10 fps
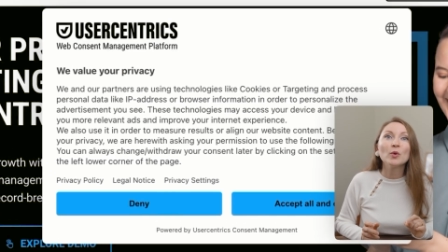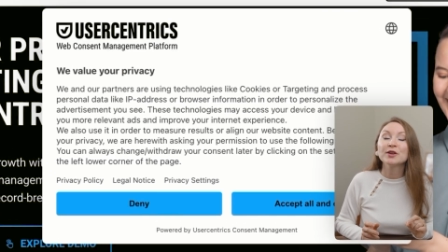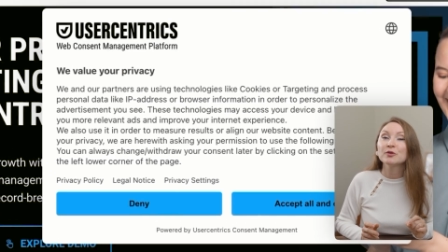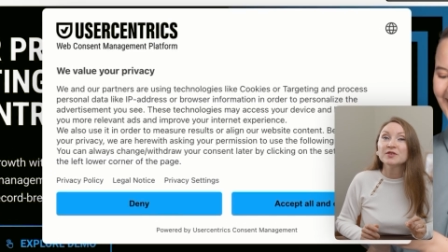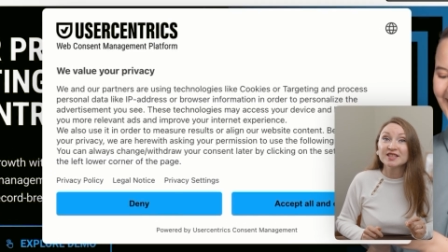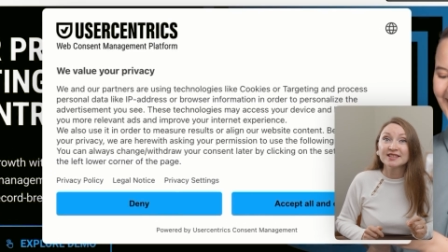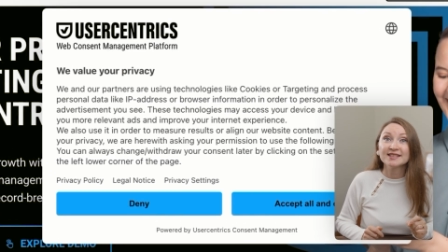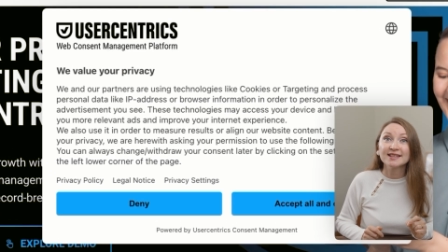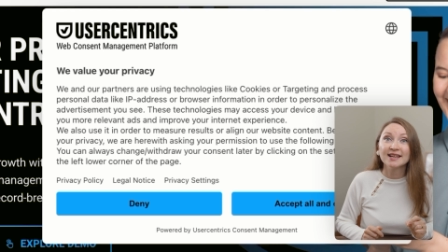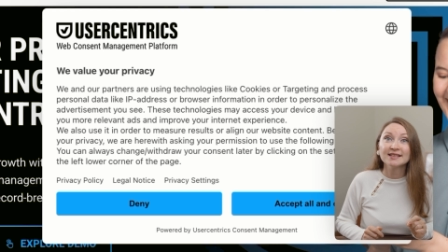when you visit a
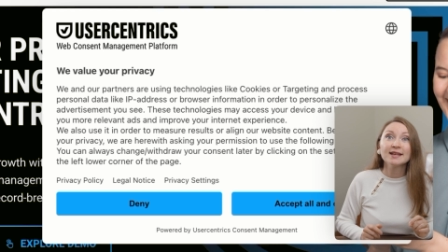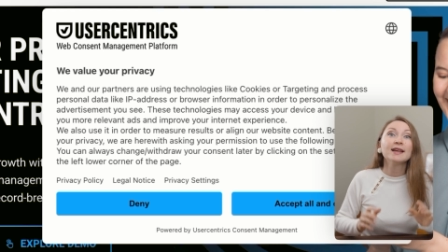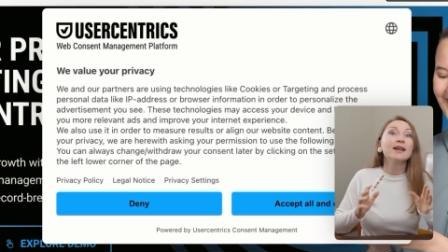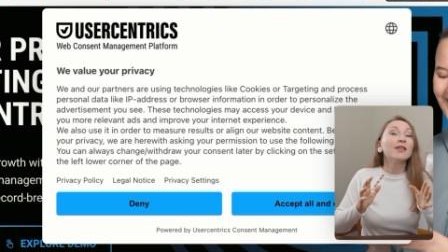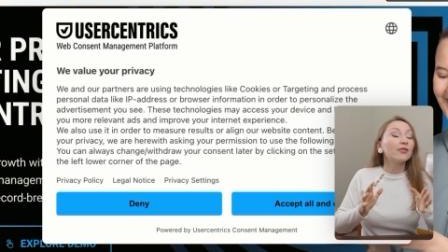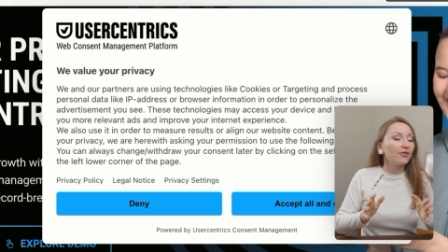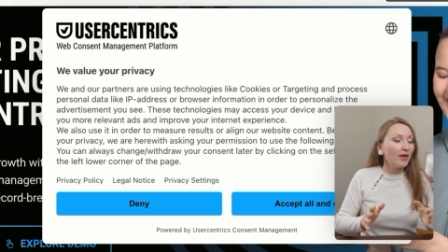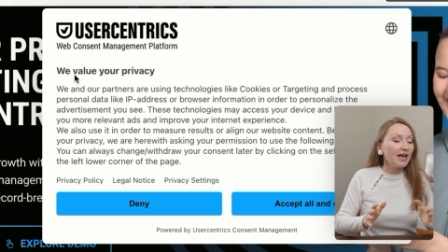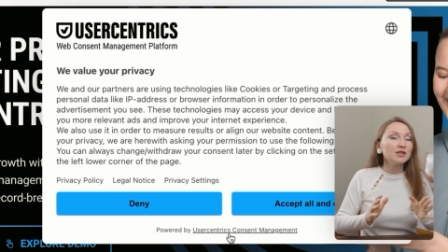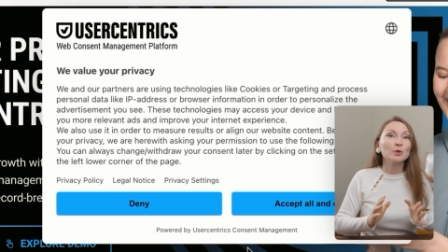site.
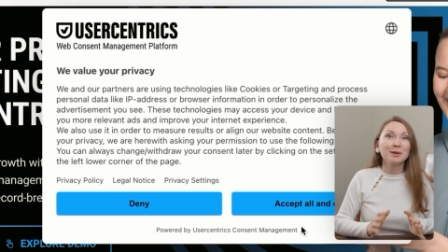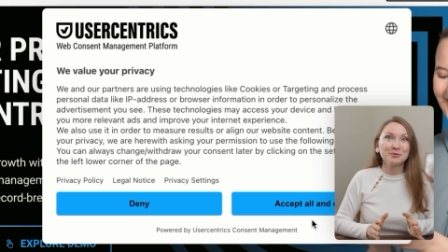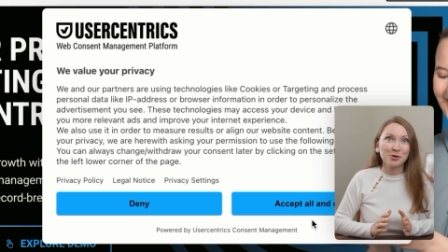That's what I'm